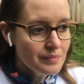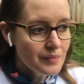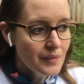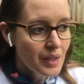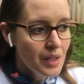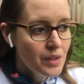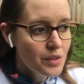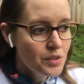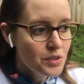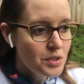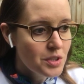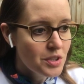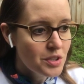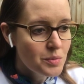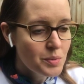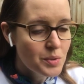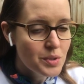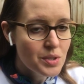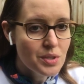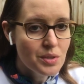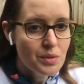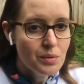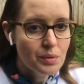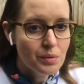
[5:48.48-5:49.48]
they're still supposed
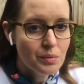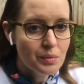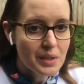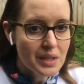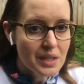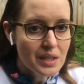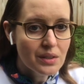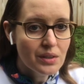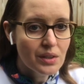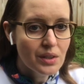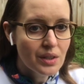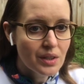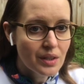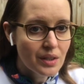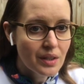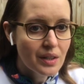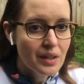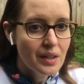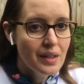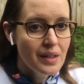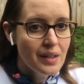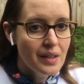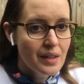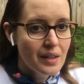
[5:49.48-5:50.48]
to do a reading log.
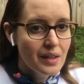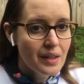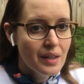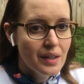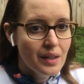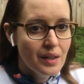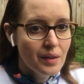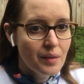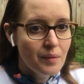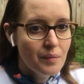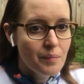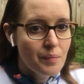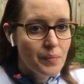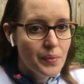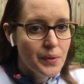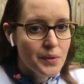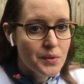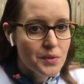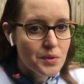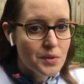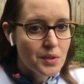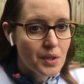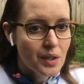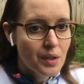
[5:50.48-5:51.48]

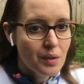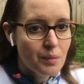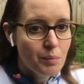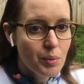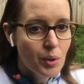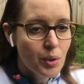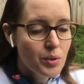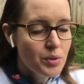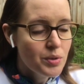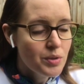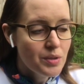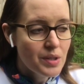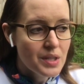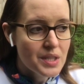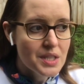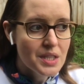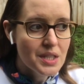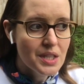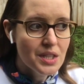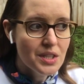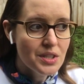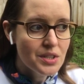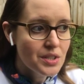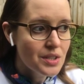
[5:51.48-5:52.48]
There's poetry
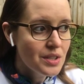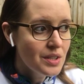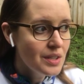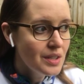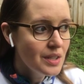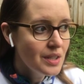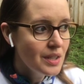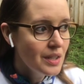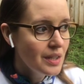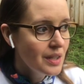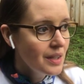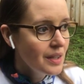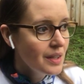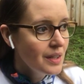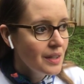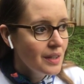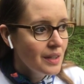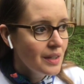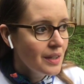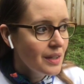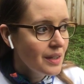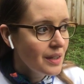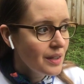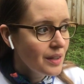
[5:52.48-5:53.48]
recitation.
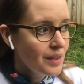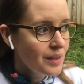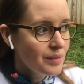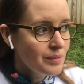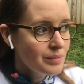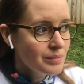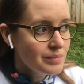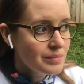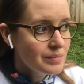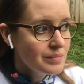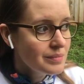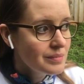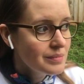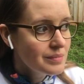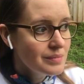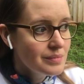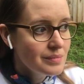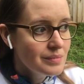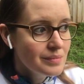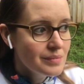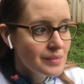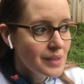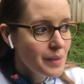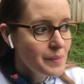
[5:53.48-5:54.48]

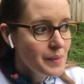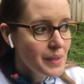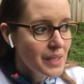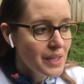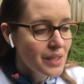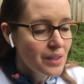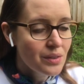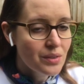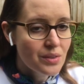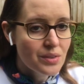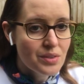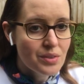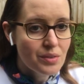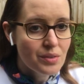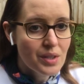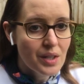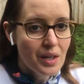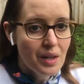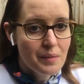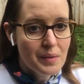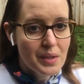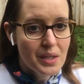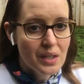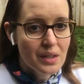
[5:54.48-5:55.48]
I mean,
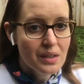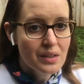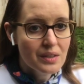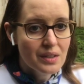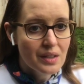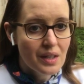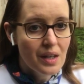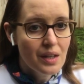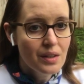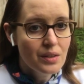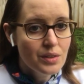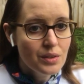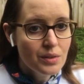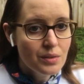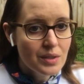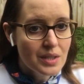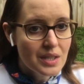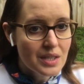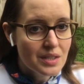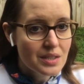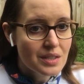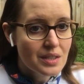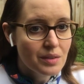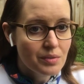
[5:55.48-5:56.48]
the
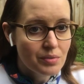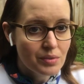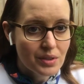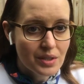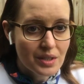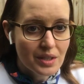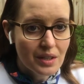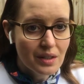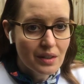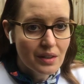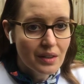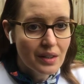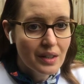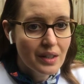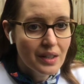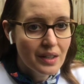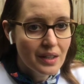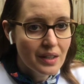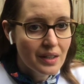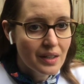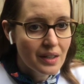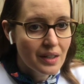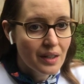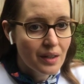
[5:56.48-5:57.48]
continuity is definitely there,
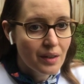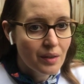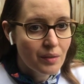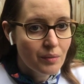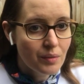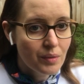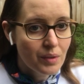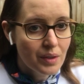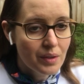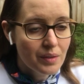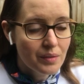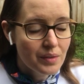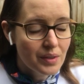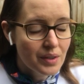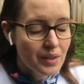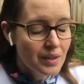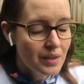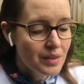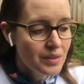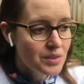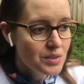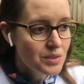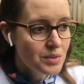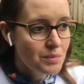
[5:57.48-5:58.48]
and
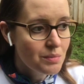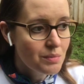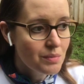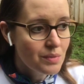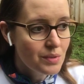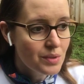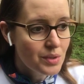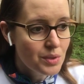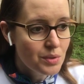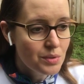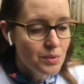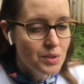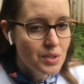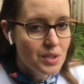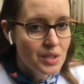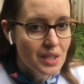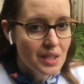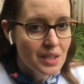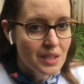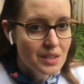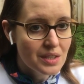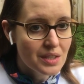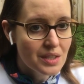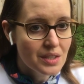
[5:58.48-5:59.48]
just huge
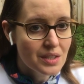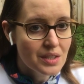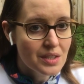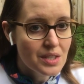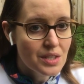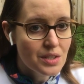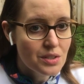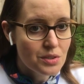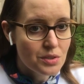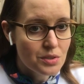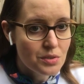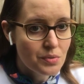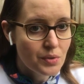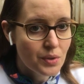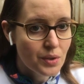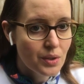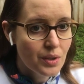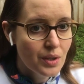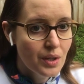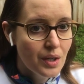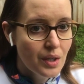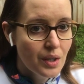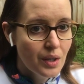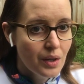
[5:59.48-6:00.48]
thanks to the teachers for
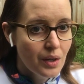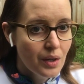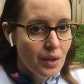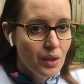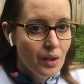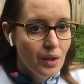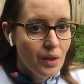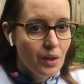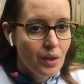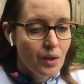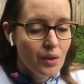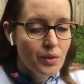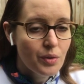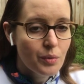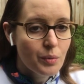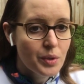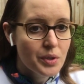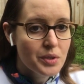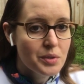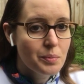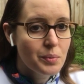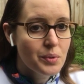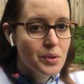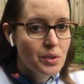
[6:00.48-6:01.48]
all the work
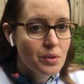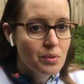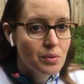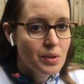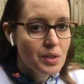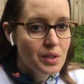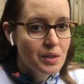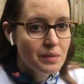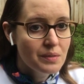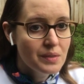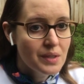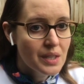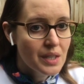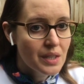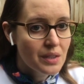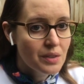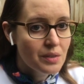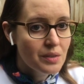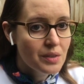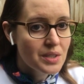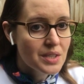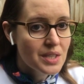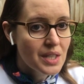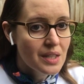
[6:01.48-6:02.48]
to put the curriculum together,
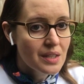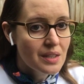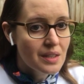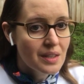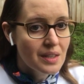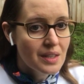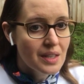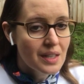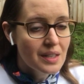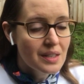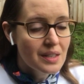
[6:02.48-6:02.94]
because that